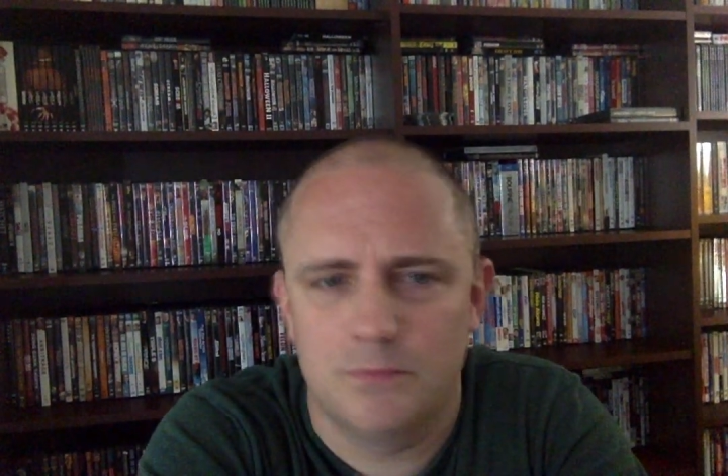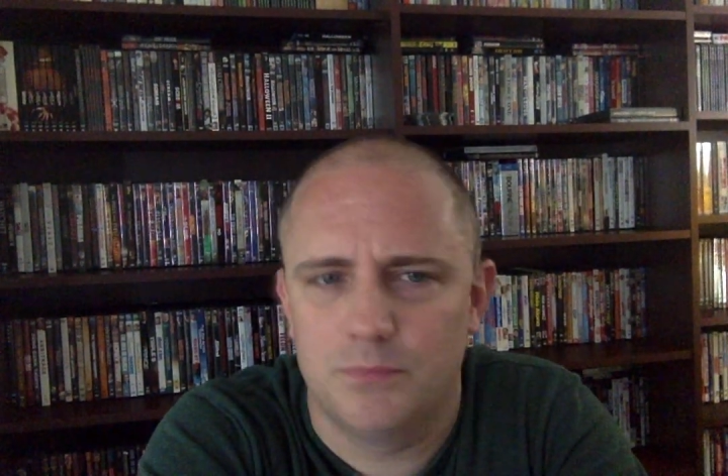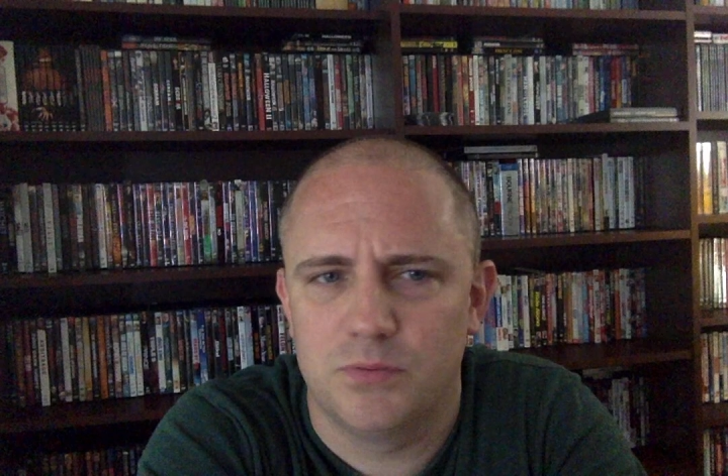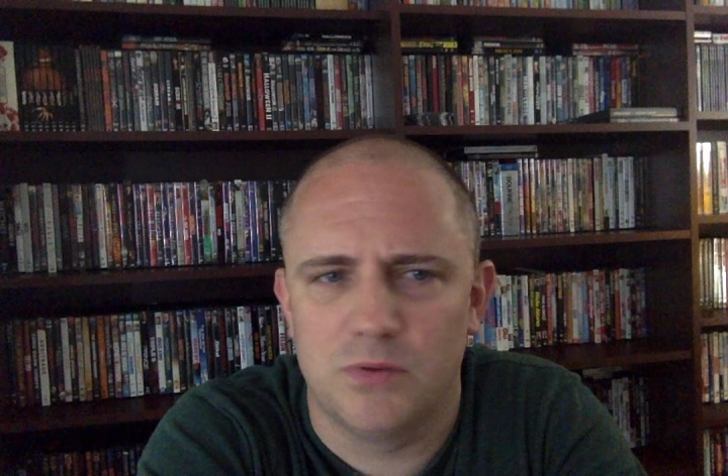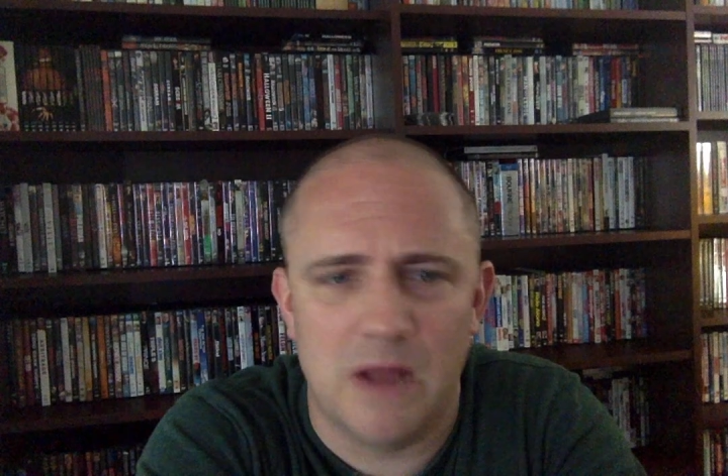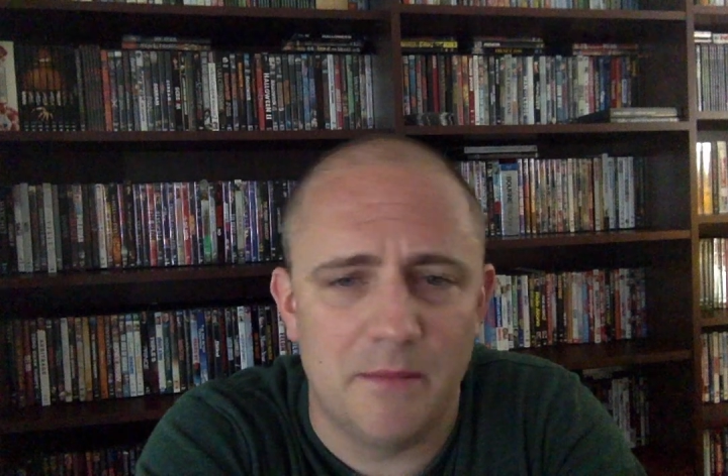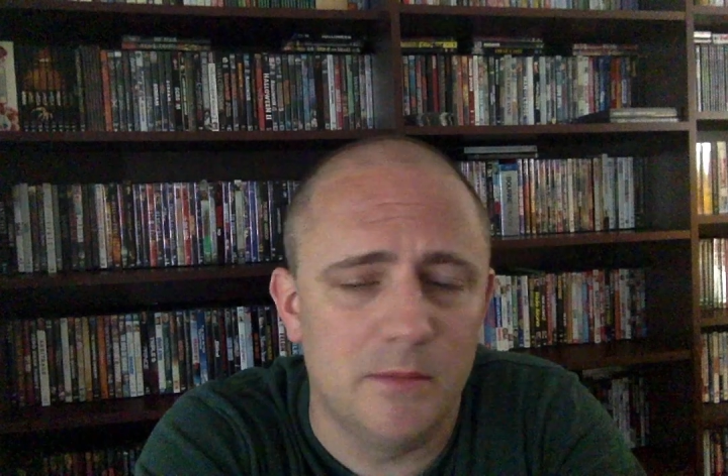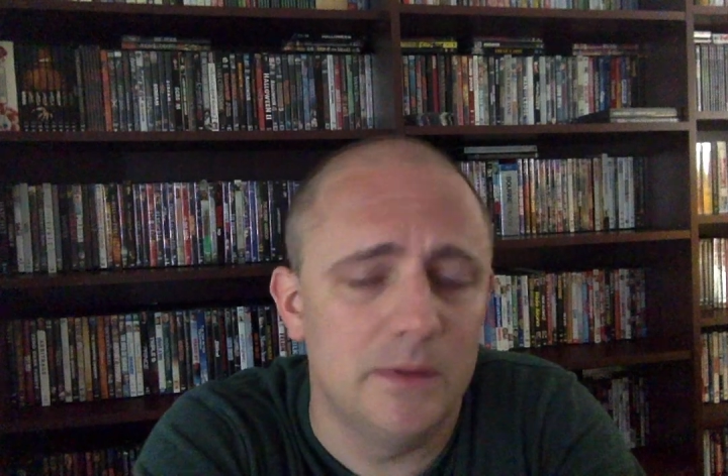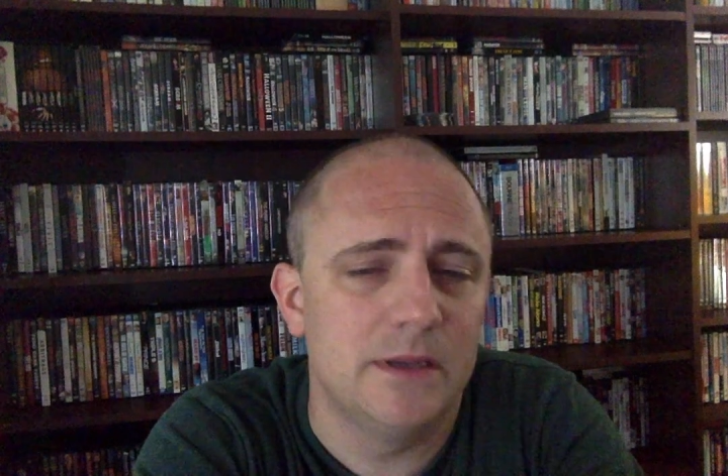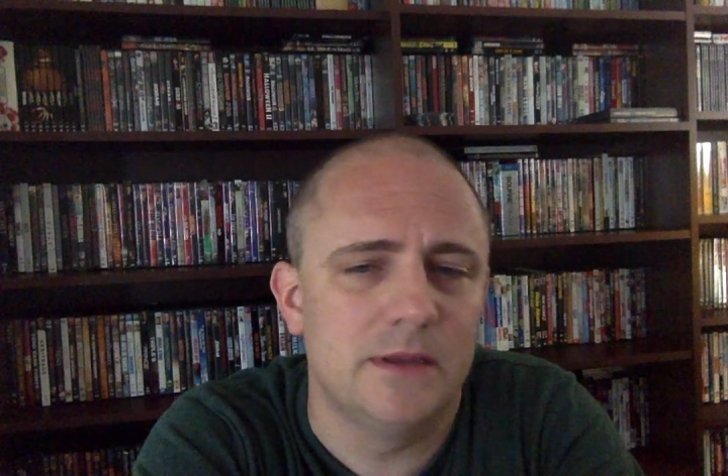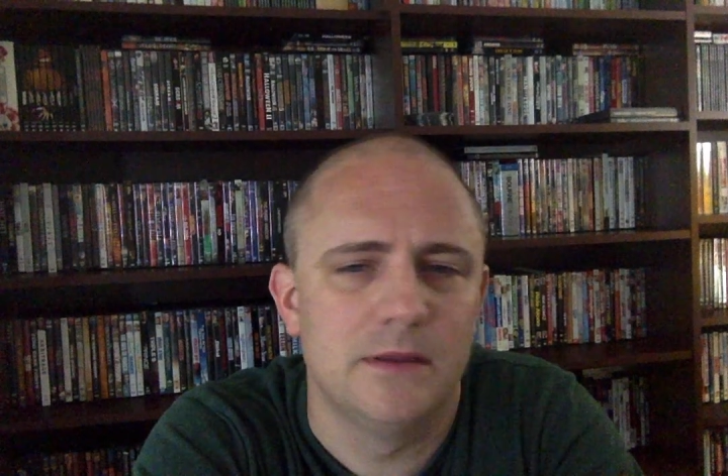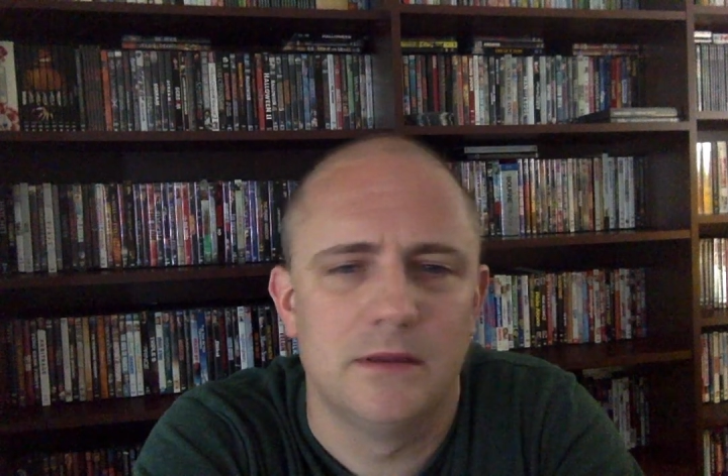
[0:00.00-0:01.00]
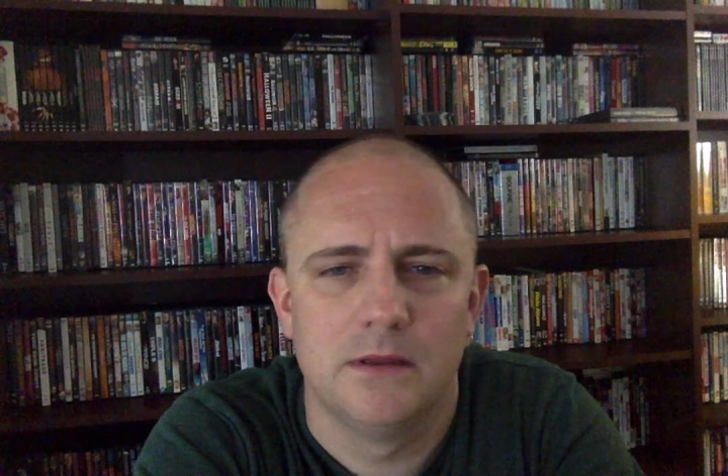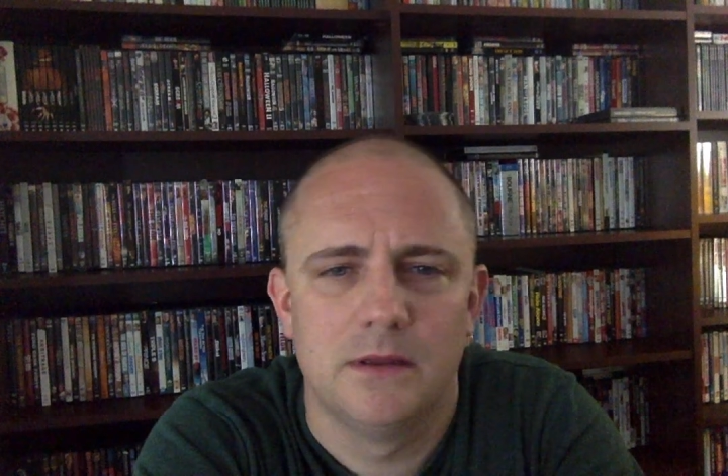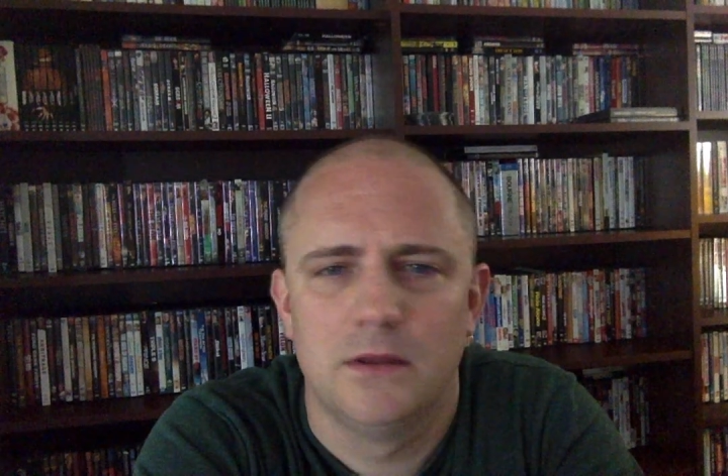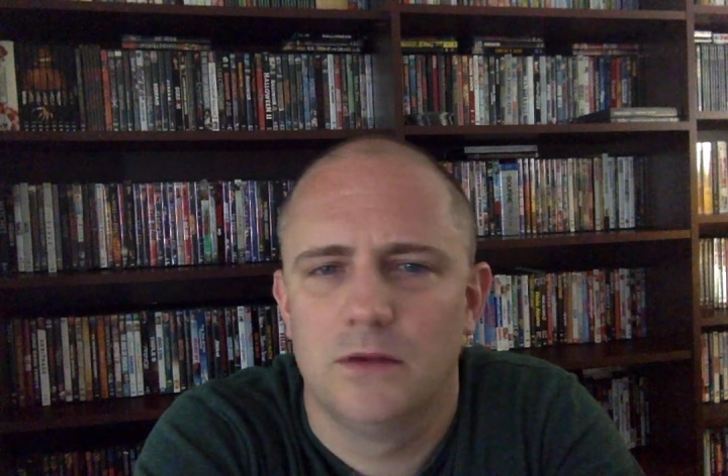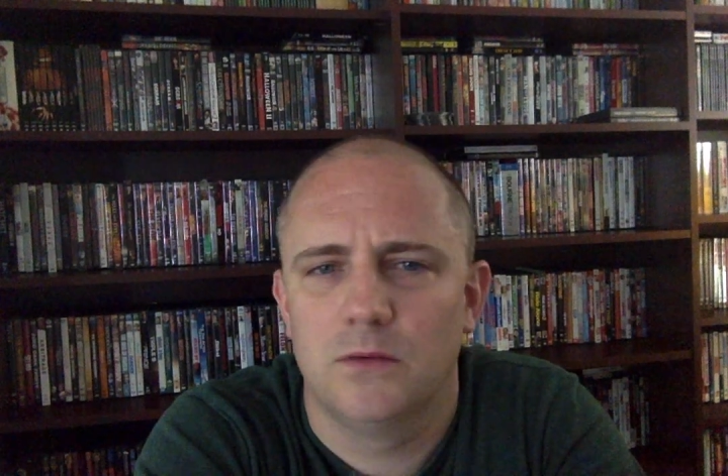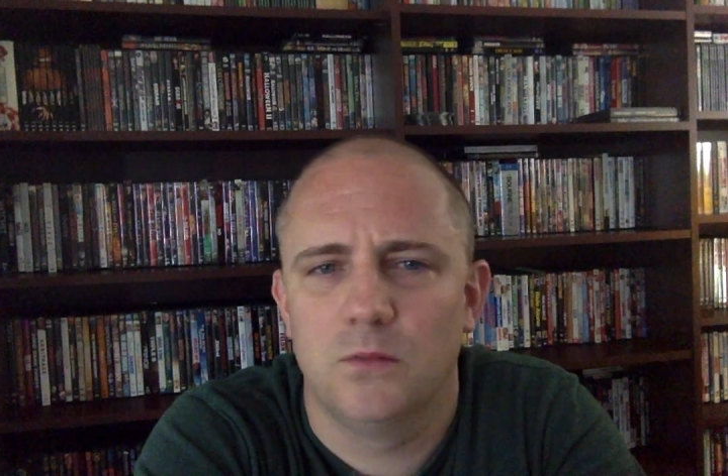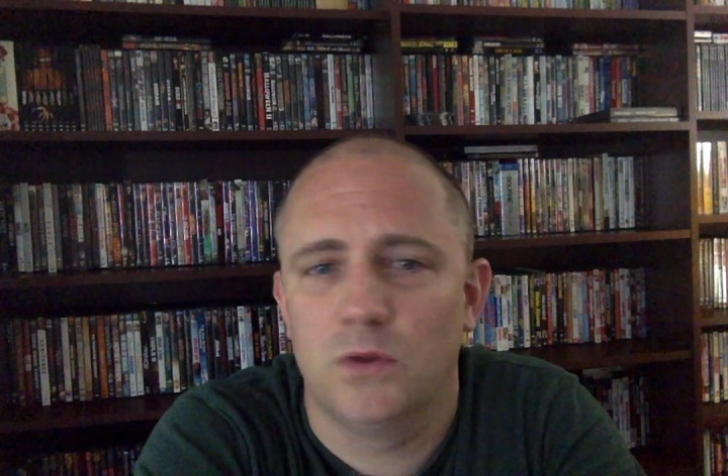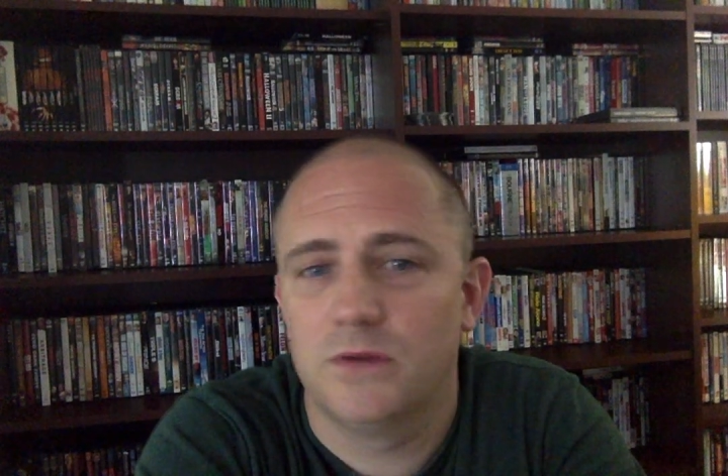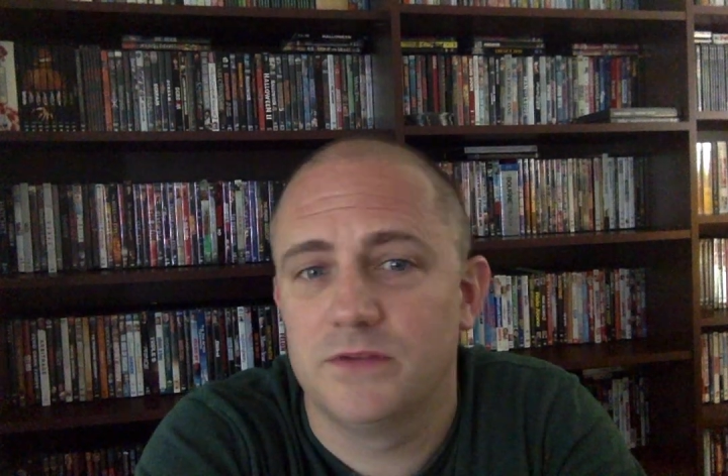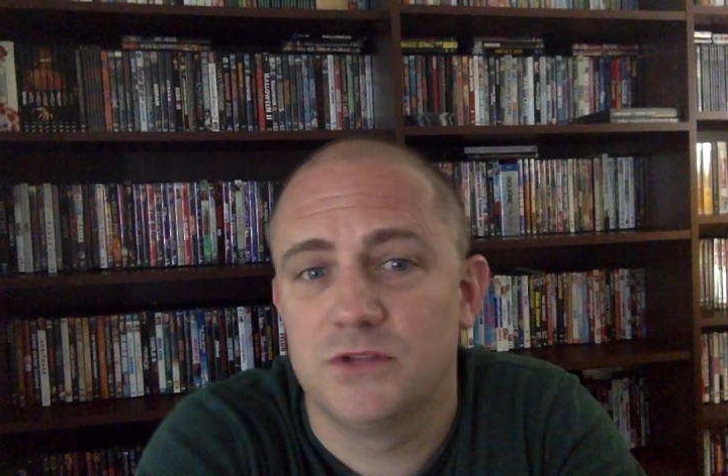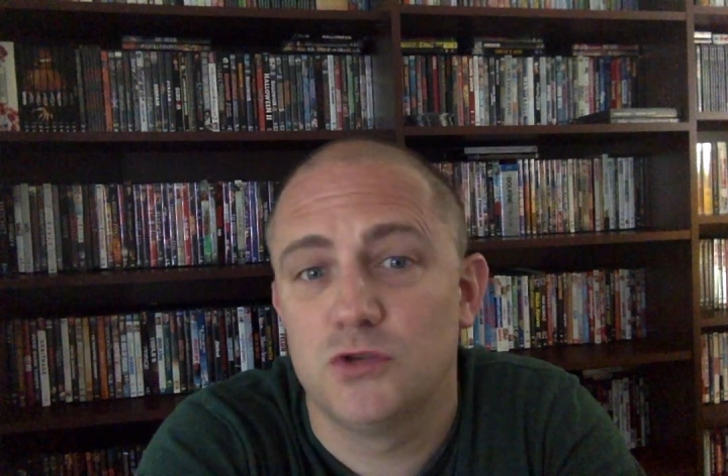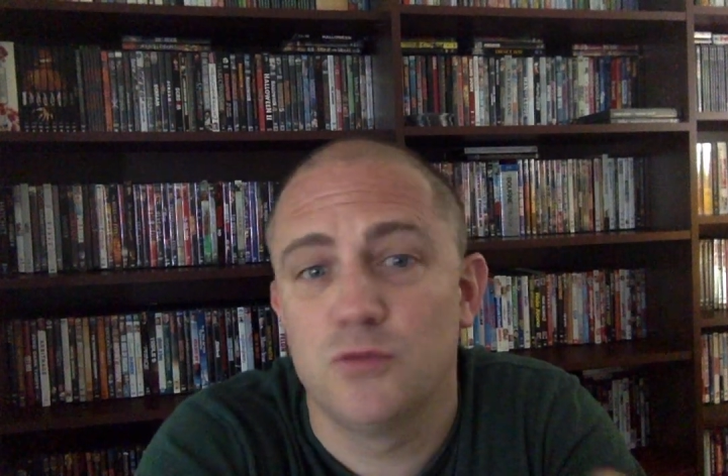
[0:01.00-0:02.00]
probably one
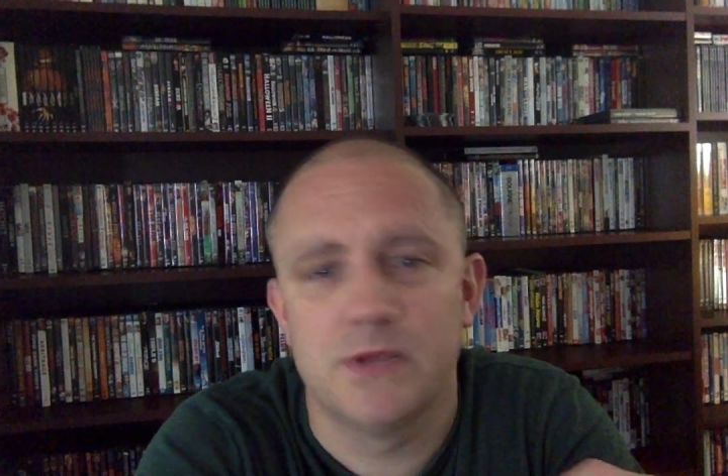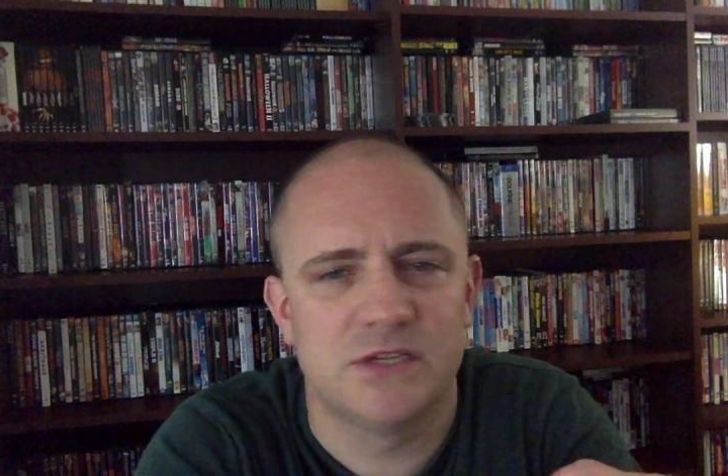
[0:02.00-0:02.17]
of his two